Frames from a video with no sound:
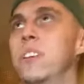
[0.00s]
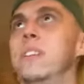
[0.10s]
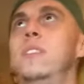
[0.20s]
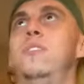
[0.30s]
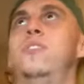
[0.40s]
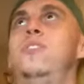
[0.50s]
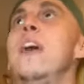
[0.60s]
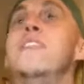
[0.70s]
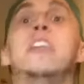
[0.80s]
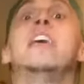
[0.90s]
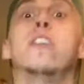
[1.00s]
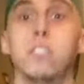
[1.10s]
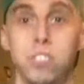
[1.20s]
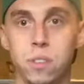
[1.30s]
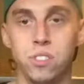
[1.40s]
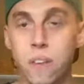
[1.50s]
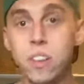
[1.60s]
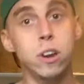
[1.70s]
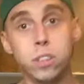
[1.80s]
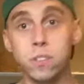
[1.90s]
7 years. 7
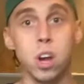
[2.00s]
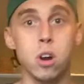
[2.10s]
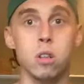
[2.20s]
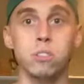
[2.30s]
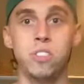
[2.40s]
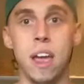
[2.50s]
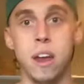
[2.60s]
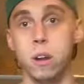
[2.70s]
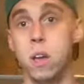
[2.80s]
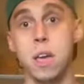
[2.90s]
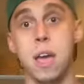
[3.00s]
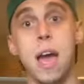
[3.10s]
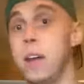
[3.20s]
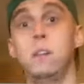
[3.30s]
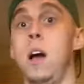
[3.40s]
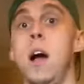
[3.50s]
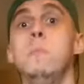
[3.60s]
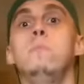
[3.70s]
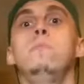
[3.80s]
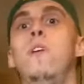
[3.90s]
years of Giancarlo Stan. And
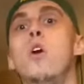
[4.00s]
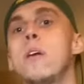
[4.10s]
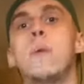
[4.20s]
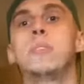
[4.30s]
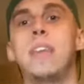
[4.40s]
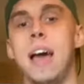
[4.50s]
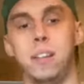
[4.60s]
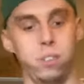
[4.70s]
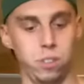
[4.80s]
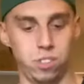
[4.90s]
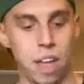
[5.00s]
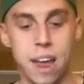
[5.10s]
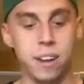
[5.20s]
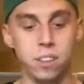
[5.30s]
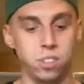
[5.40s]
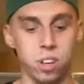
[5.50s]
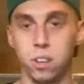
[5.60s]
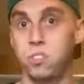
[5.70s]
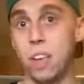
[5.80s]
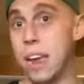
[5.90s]
I'm okay with that. Stanton needs to
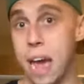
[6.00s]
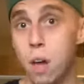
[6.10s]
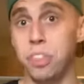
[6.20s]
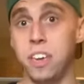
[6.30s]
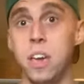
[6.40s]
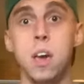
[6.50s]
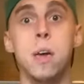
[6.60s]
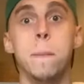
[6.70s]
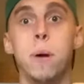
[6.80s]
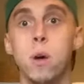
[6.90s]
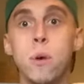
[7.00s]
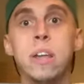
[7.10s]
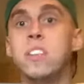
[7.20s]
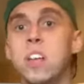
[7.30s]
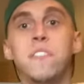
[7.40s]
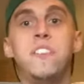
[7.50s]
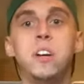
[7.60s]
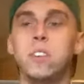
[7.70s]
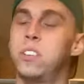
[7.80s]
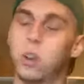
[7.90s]
stay healthy, but when he's on the
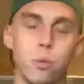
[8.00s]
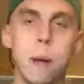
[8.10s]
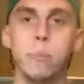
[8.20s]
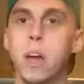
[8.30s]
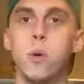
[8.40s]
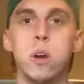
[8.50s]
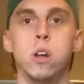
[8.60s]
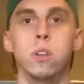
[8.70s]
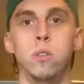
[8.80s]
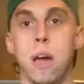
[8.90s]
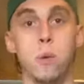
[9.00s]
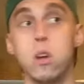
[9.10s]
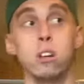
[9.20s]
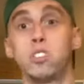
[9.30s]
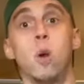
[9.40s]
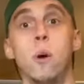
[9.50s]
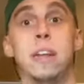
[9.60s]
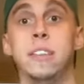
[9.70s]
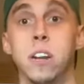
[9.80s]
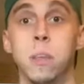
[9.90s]
field, he's a great player. We all know that. We all saw what
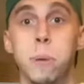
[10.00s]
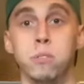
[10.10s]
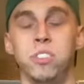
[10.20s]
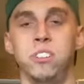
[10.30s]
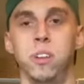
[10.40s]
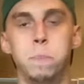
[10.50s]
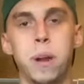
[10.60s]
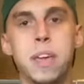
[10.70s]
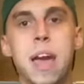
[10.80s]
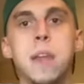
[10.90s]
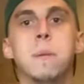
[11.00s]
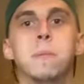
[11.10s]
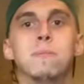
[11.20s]
he did in the postseason. But again,